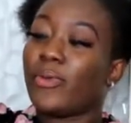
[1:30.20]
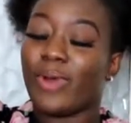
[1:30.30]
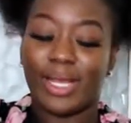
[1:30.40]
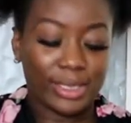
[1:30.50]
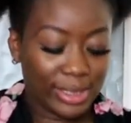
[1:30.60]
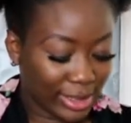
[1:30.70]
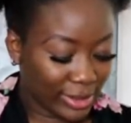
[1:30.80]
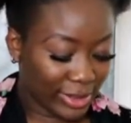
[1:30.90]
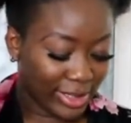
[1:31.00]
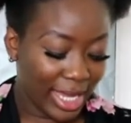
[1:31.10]
Right,
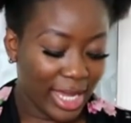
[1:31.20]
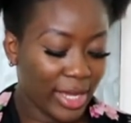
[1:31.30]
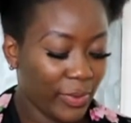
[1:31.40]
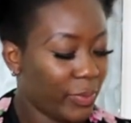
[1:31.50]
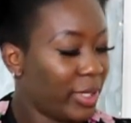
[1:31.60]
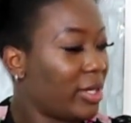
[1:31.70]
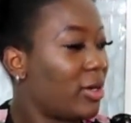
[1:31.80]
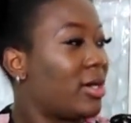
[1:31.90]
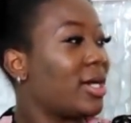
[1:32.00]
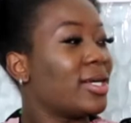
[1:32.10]
today we
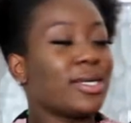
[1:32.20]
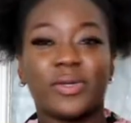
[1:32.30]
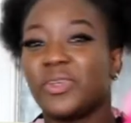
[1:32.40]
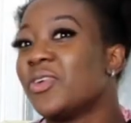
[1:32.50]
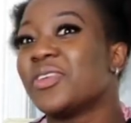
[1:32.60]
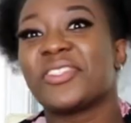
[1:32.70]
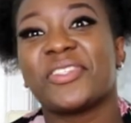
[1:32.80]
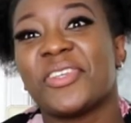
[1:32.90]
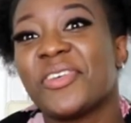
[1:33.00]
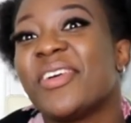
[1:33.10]
are not
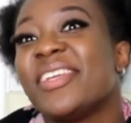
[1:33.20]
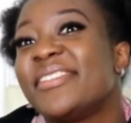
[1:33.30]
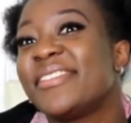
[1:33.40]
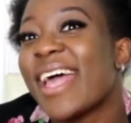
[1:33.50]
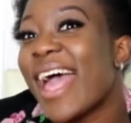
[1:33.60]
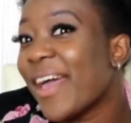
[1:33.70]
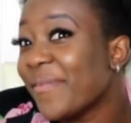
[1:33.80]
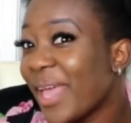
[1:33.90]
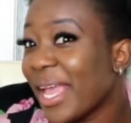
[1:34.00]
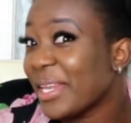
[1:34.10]
going to have
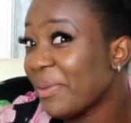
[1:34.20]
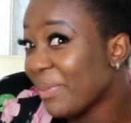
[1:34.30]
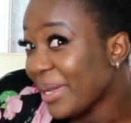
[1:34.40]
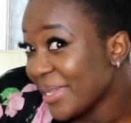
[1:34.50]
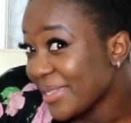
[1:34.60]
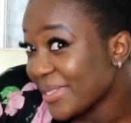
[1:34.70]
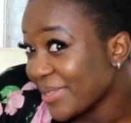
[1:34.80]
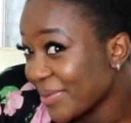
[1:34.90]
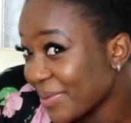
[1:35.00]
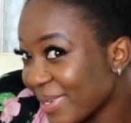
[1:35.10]
any plates
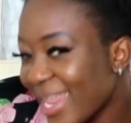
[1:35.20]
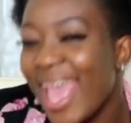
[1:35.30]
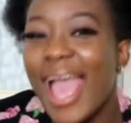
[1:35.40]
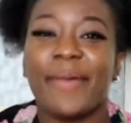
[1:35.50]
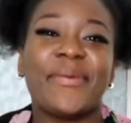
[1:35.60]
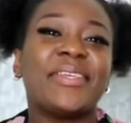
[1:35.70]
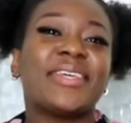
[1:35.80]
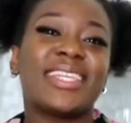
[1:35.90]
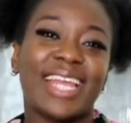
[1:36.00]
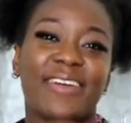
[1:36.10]
on. I mean, you
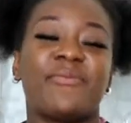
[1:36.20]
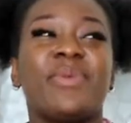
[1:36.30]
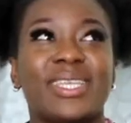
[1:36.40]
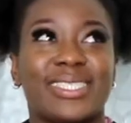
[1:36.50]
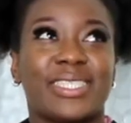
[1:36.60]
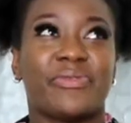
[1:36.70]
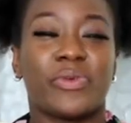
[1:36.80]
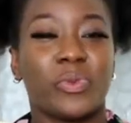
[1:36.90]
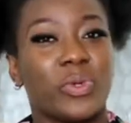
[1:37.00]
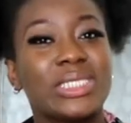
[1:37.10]
can have plates if
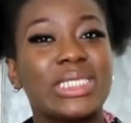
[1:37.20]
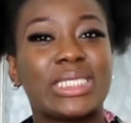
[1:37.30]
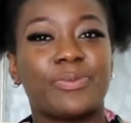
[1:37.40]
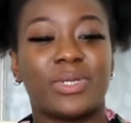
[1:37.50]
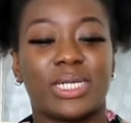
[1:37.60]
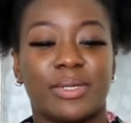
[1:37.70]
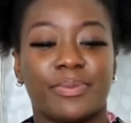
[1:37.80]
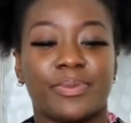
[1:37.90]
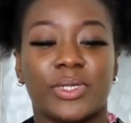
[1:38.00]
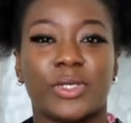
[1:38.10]
you want, but
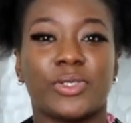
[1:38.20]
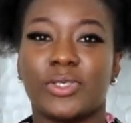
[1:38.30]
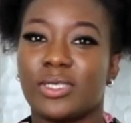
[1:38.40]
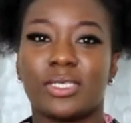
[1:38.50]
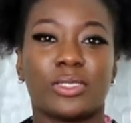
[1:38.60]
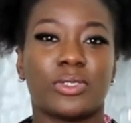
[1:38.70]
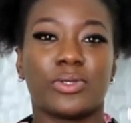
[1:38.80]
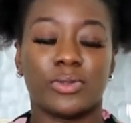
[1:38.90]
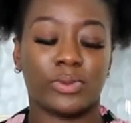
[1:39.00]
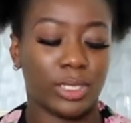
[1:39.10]
I'm gonna do this
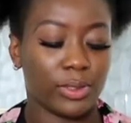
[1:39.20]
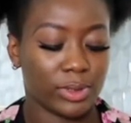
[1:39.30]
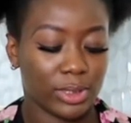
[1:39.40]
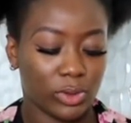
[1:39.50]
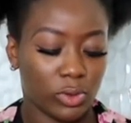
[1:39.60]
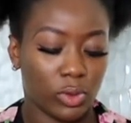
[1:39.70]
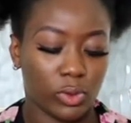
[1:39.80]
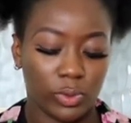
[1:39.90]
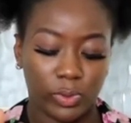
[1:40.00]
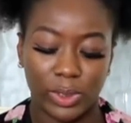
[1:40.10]
tutorial without, no,
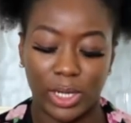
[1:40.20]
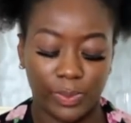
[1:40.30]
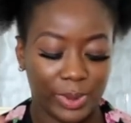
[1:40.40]
without